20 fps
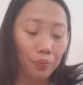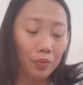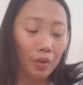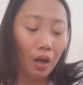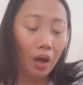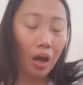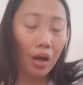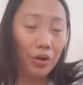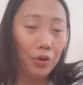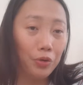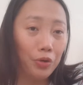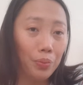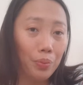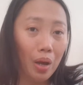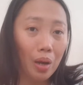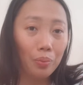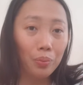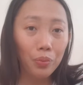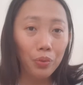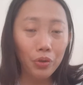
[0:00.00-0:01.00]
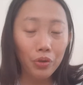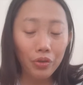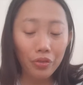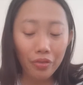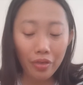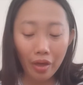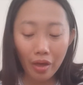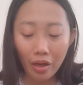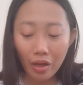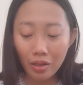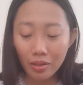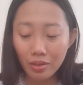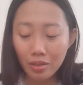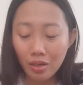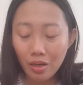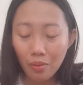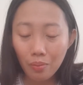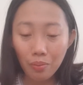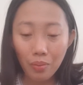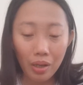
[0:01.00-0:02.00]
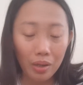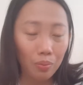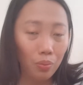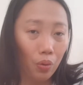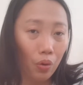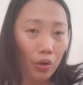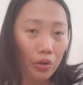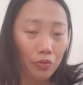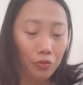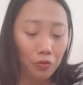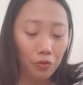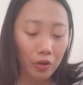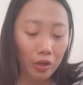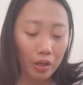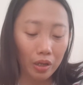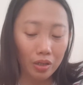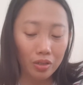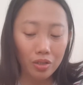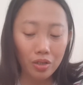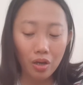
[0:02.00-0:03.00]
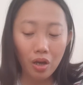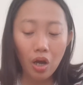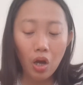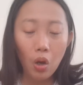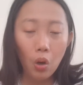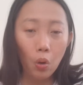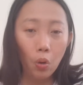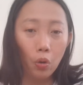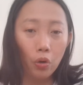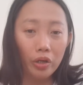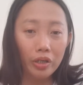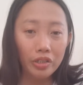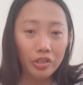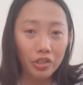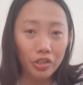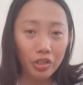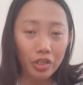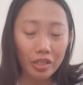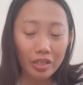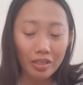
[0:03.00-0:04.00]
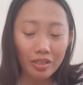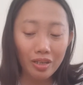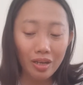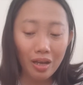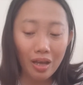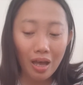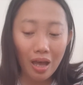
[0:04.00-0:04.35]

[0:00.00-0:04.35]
I remember that my boyfriend ordered